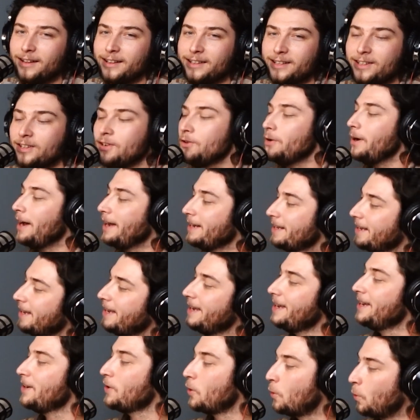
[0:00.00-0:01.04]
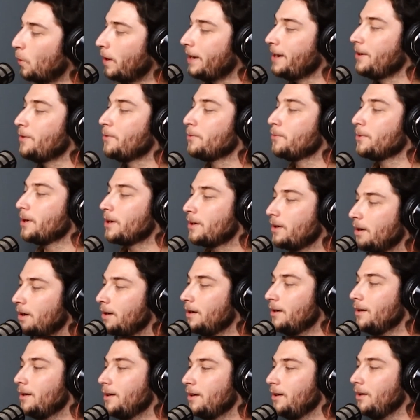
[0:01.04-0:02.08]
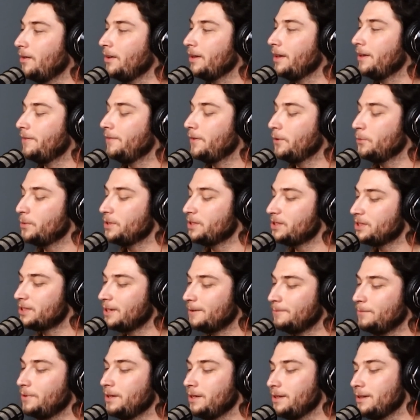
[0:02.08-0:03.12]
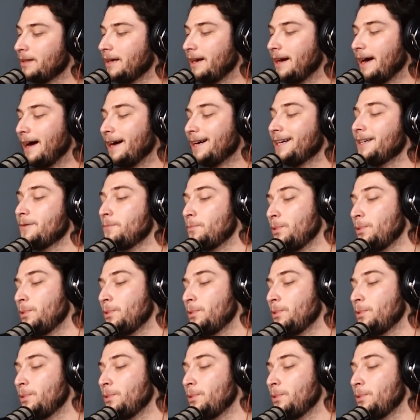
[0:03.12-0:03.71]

You know, I can't quite recall if it was something that I